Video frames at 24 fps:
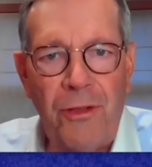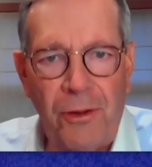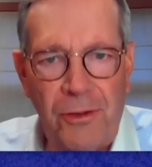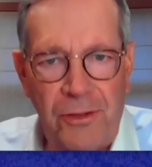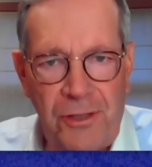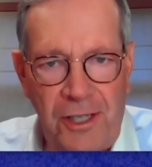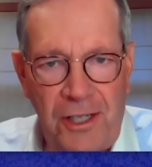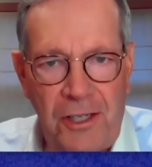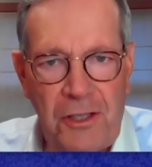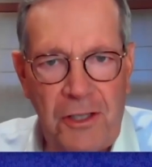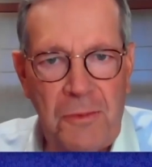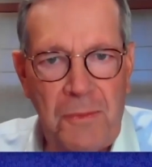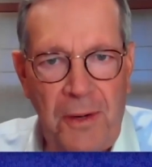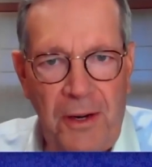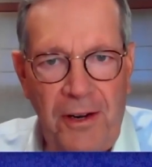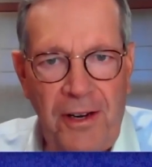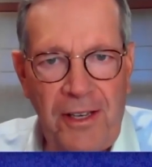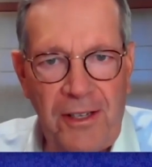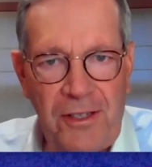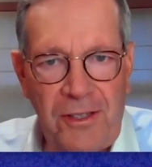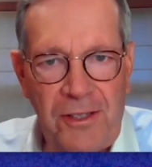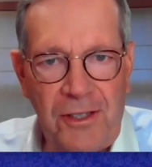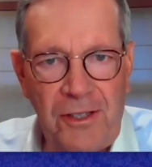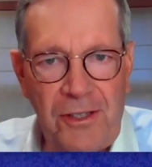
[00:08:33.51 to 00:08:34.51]
those
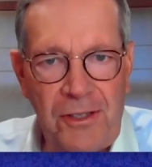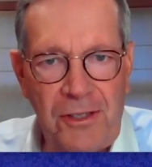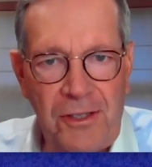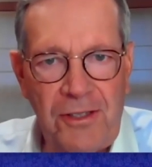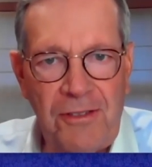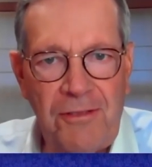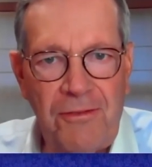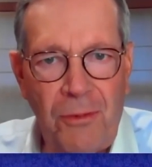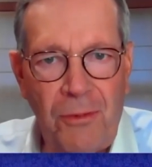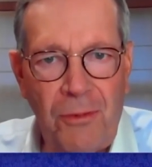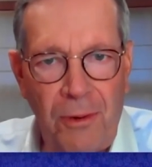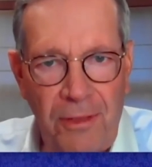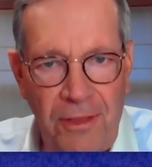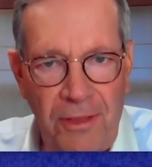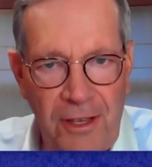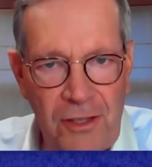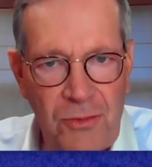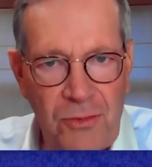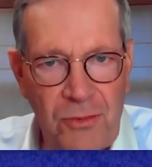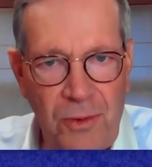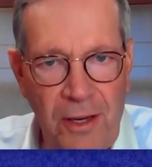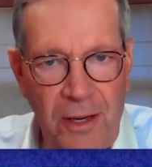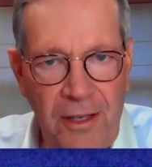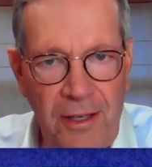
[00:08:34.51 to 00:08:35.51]
experiences for
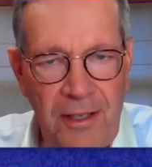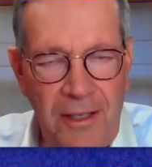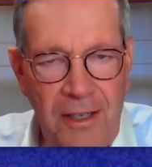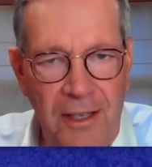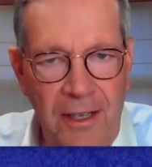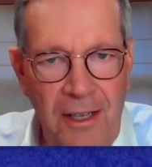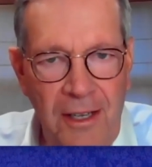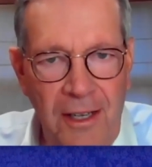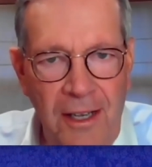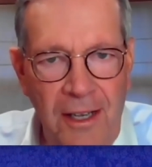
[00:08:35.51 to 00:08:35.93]
this one.